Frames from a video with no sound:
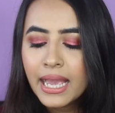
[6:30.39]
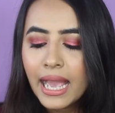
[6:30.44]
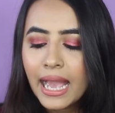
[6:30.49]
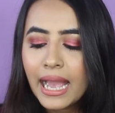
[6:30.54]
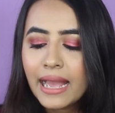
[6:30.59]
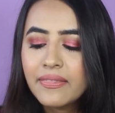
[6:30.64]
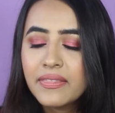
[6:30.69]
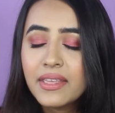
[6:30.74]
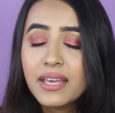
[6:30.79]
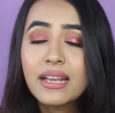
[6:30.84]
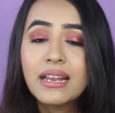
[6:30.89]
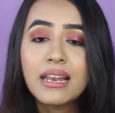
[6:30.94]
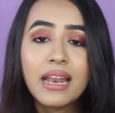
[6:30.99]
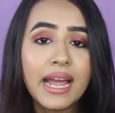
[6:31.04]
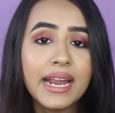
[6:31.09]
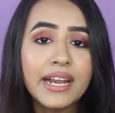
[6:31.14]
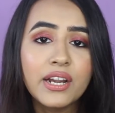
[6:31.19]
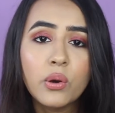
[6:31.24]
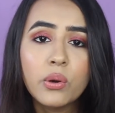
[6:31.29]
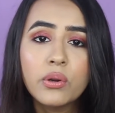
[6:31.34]
and they
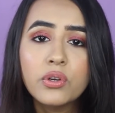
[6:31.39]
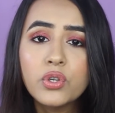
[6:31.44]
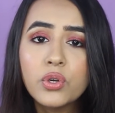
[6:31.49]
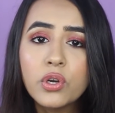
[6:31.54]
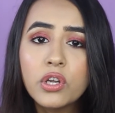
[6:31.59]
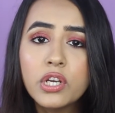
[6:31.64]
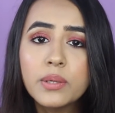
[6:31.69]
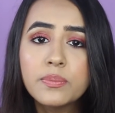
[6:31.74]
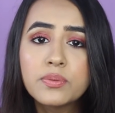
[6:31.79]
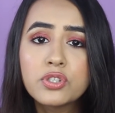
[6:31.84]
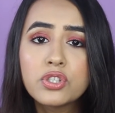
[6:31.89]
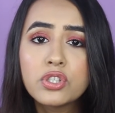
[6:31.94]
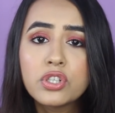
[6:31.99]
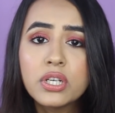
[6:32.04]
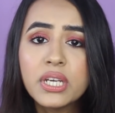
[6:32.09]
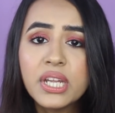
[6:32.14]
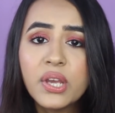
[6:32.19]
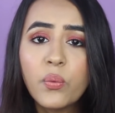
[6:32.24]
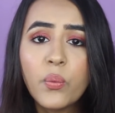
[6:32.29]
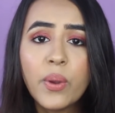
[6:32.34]
glide onto your lips
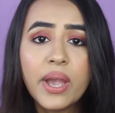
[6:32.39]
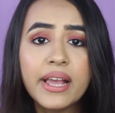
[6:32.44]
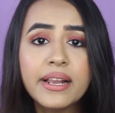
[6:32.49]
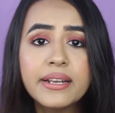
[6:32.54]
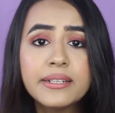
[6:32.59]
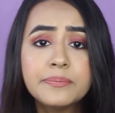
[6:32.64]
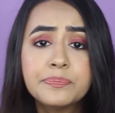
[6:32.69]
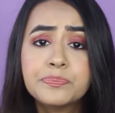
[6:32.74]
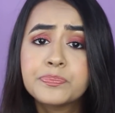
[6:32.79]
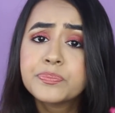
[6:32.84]
really well.